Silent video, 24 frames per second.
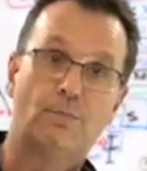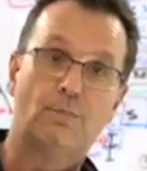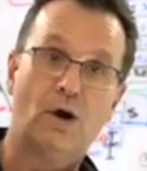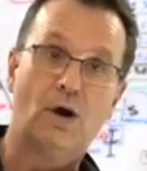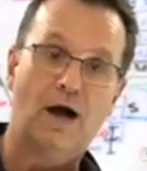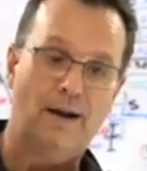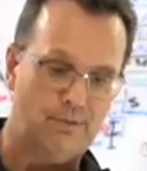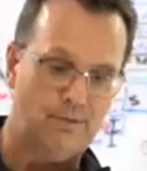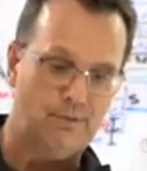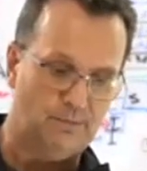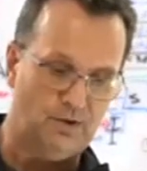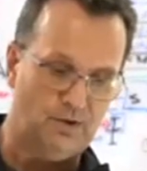
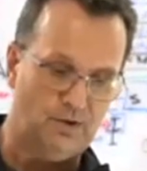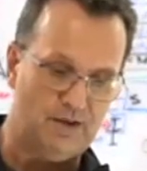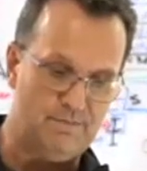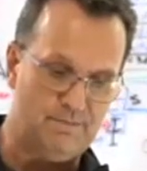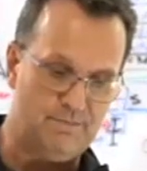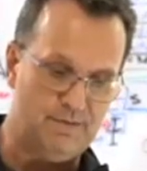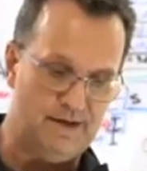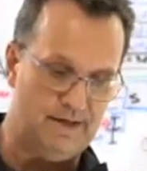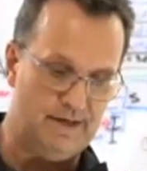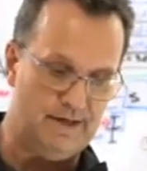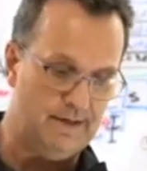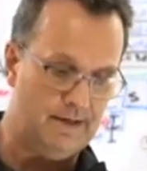probably
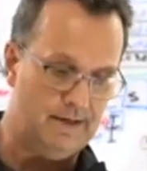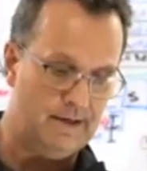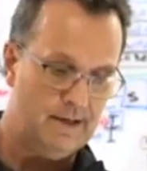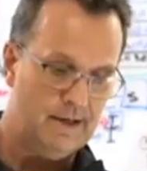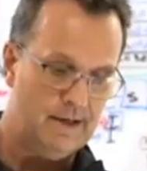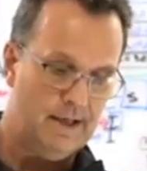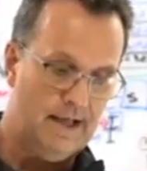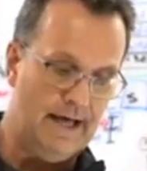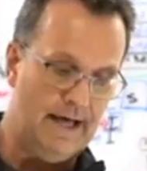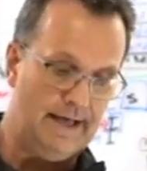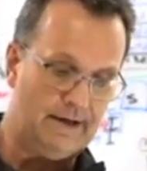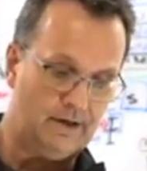be
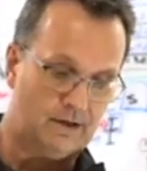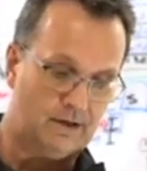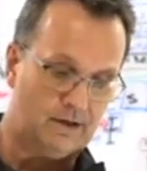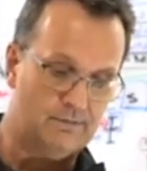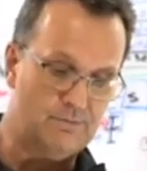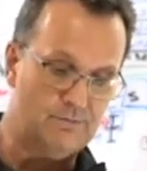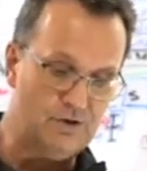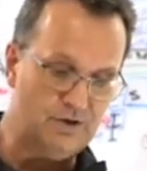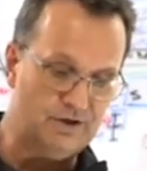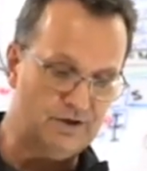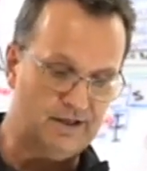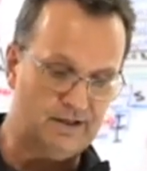at a
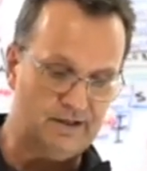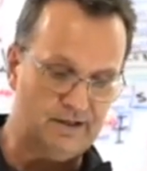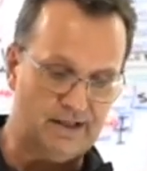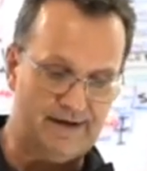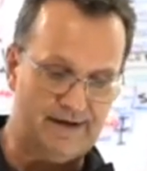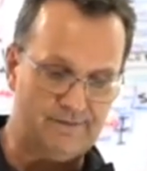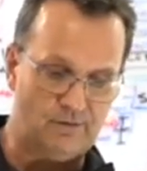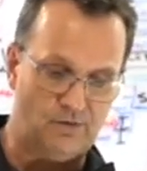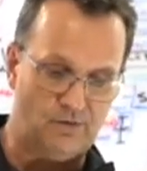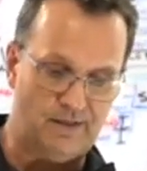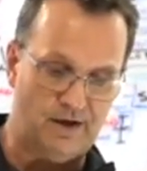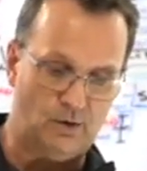community
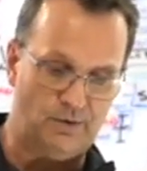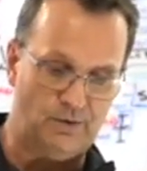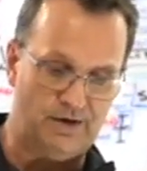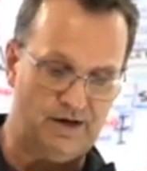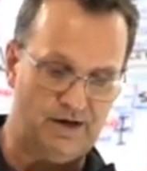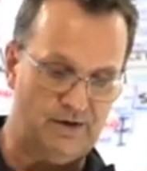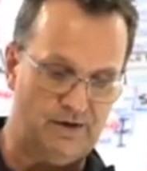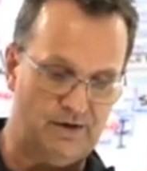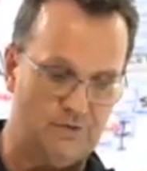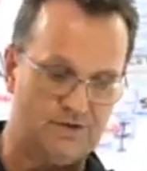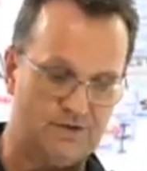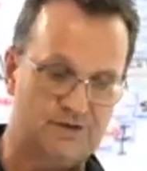level that we
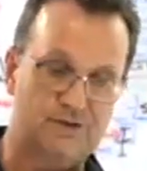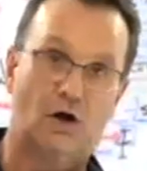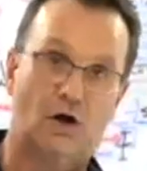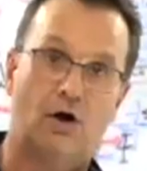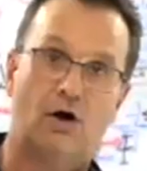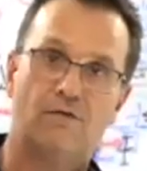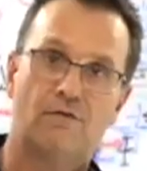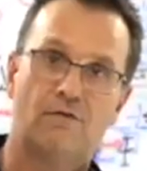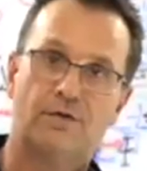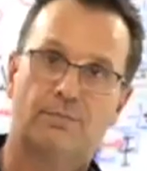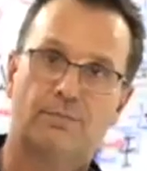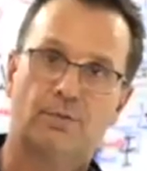either
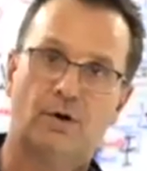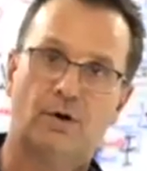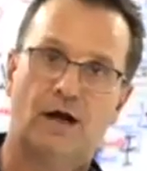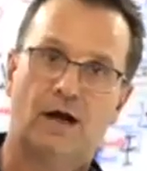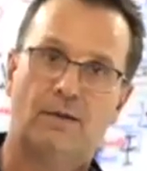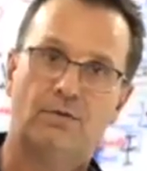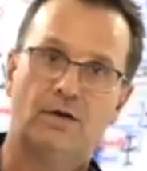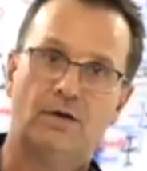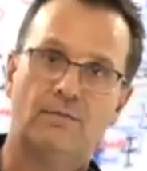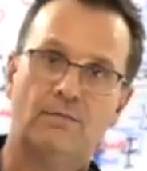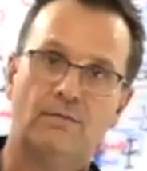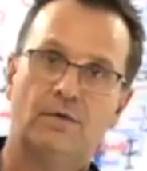solve the
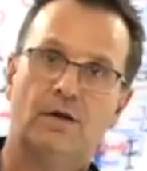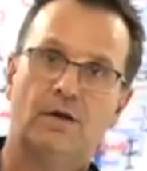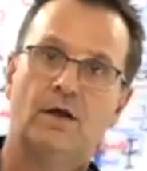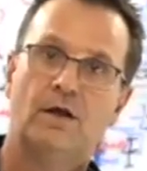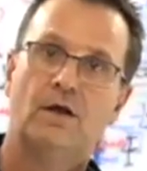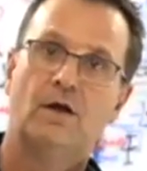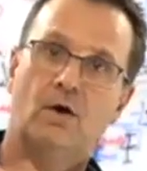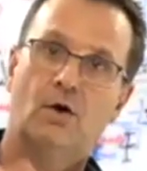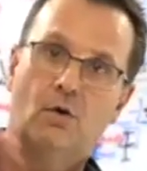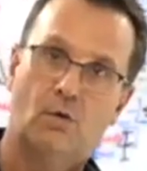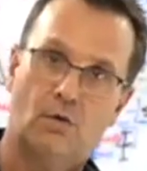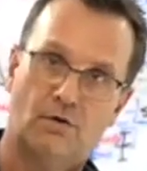problem
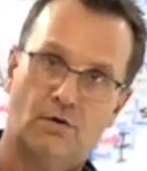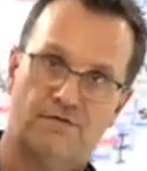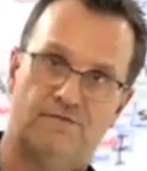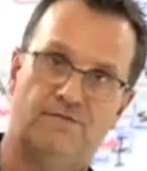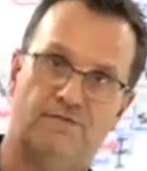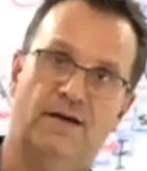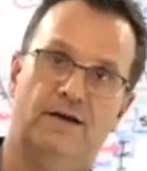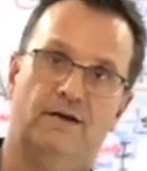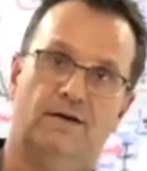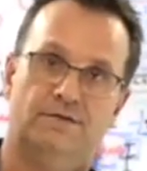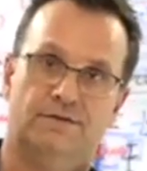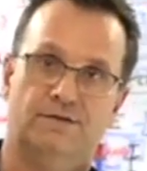or
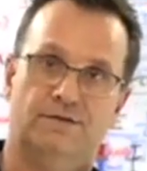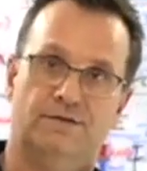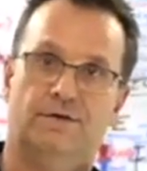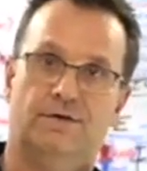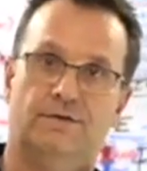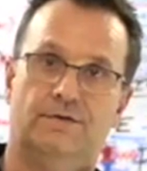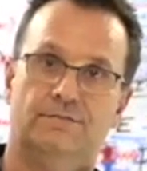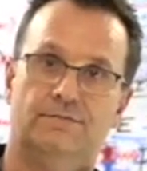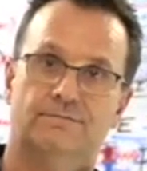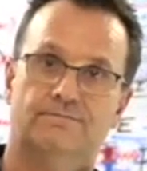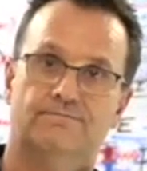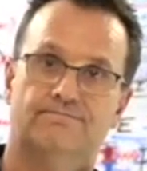fail to.
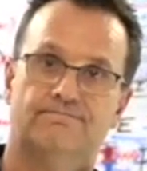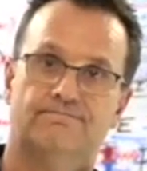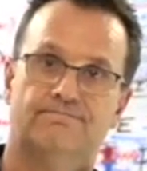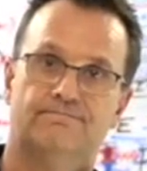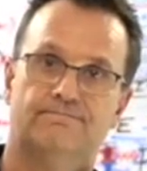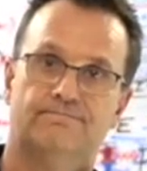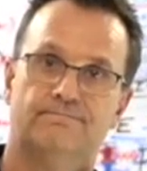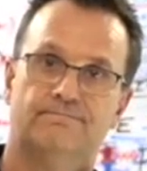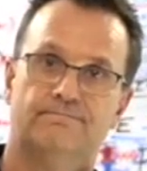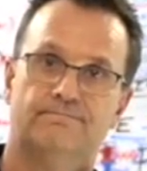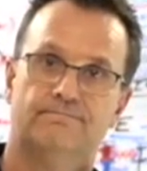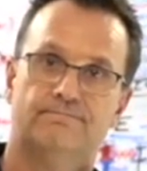
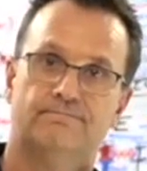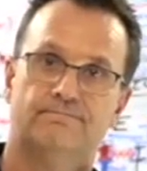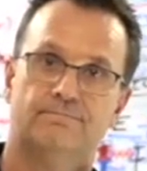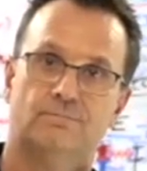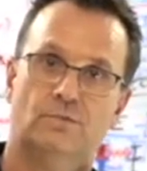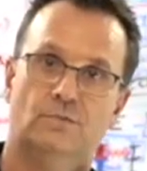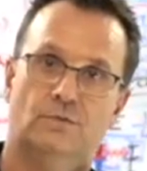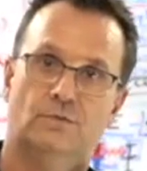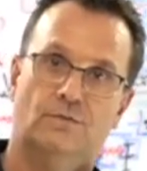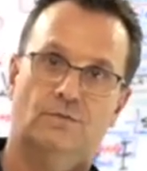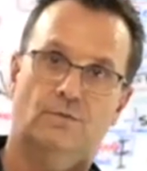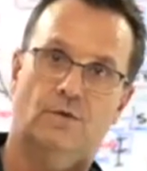
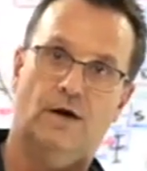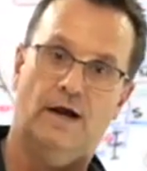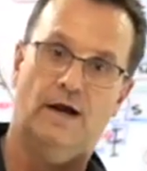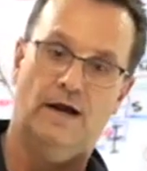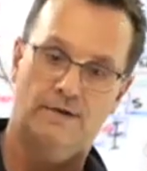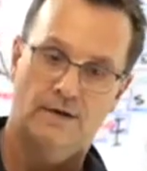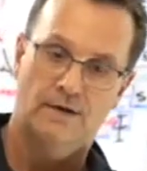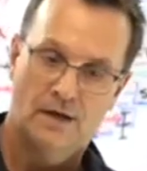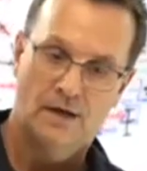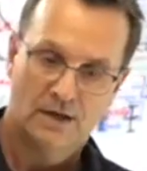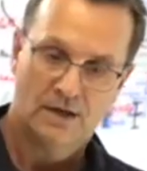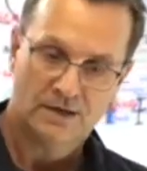
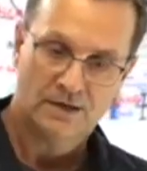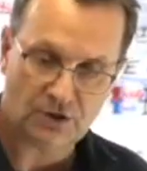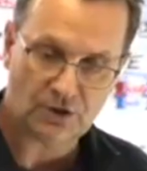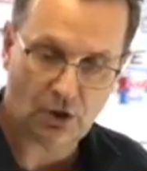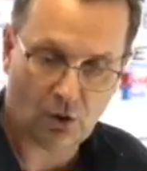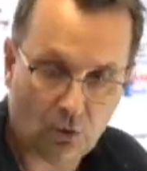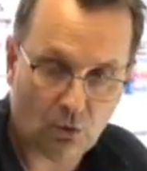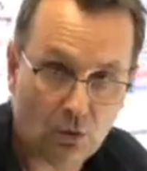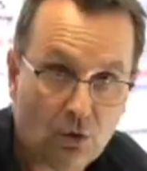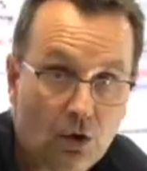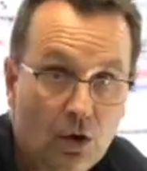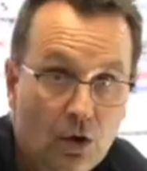Right?
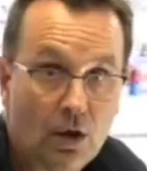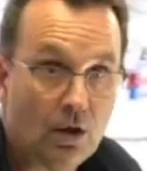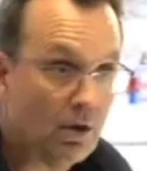So